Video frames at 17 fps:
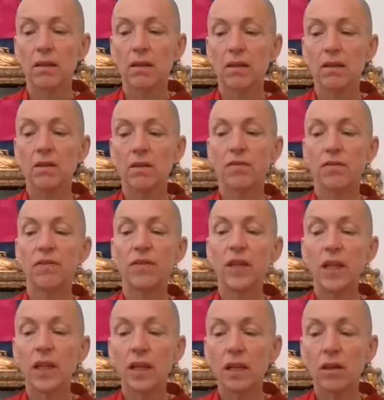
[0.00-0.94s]
the
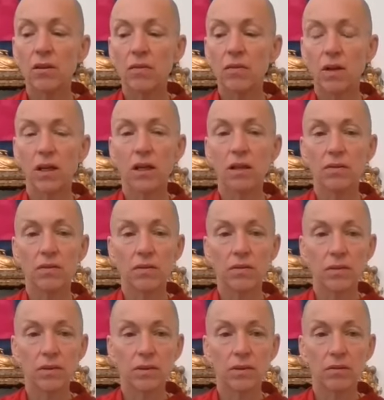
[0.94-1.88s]
feeling of love
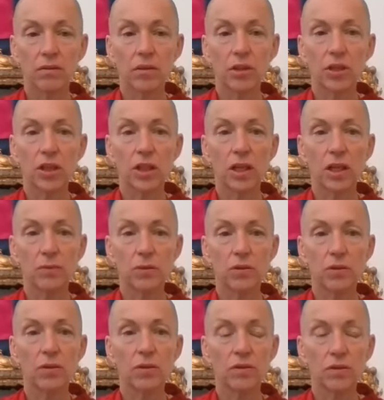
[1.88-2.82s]
which comes
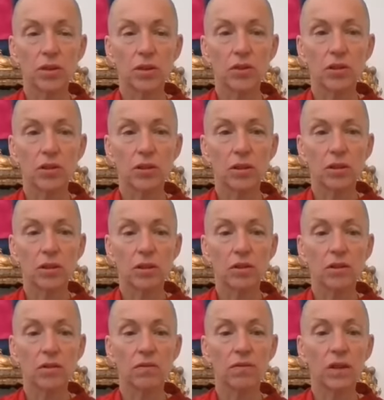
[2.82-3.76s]
with devotion,
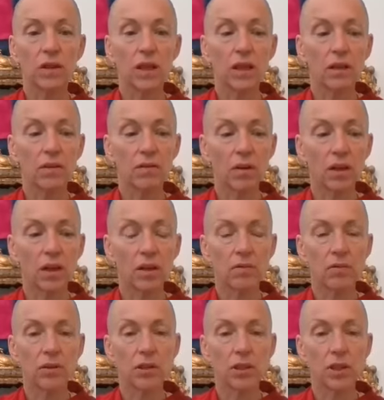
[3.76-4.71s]
the feeling of love
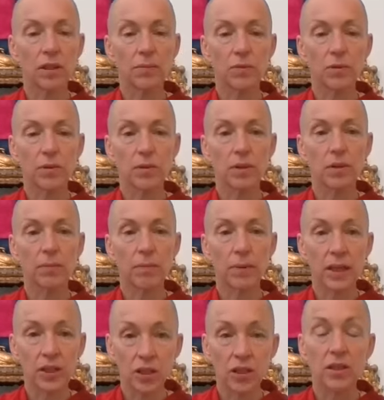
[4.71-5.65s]
which comes with
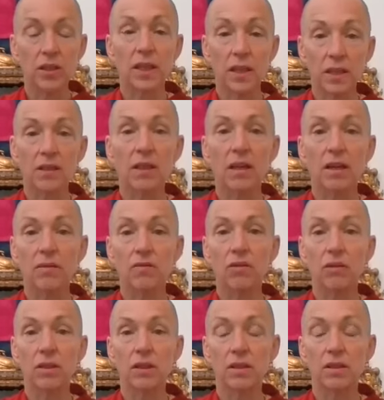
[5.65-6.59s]
compassion does that
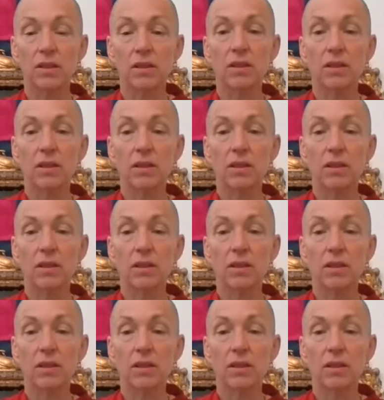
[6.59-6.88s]
for us.